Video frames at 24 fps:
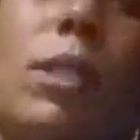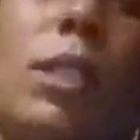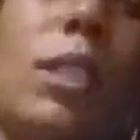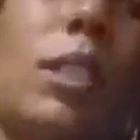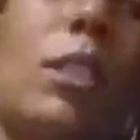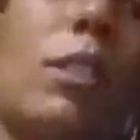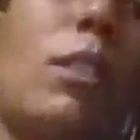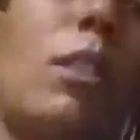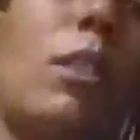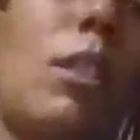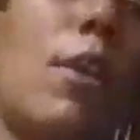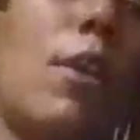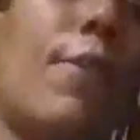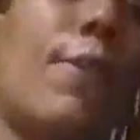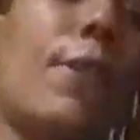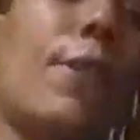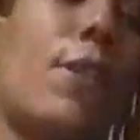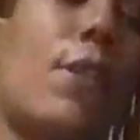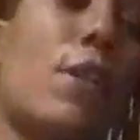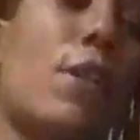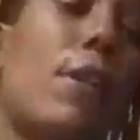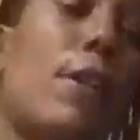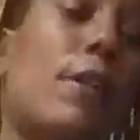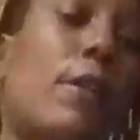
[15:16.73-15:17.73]
it's a
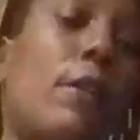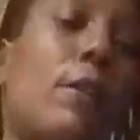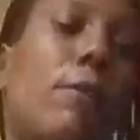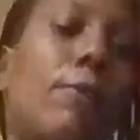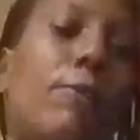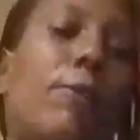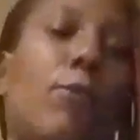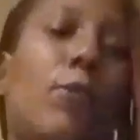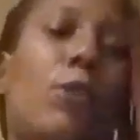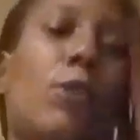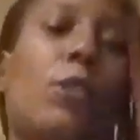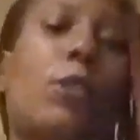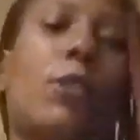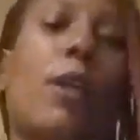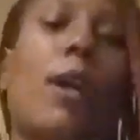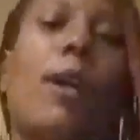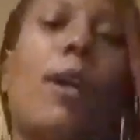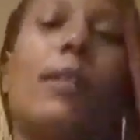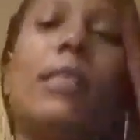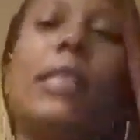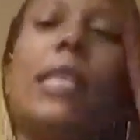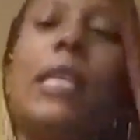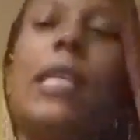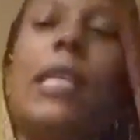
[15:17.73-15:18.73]
learning curve. You'll
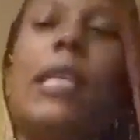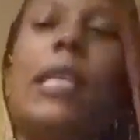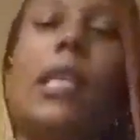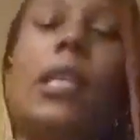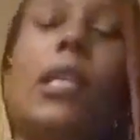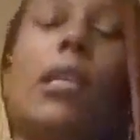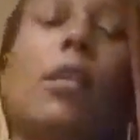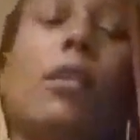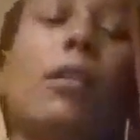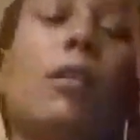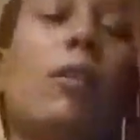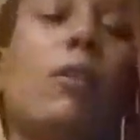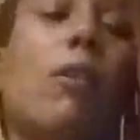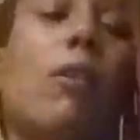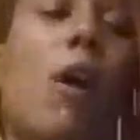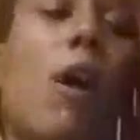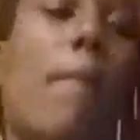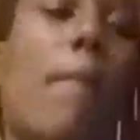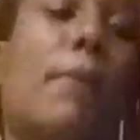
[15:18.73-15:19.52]
start taking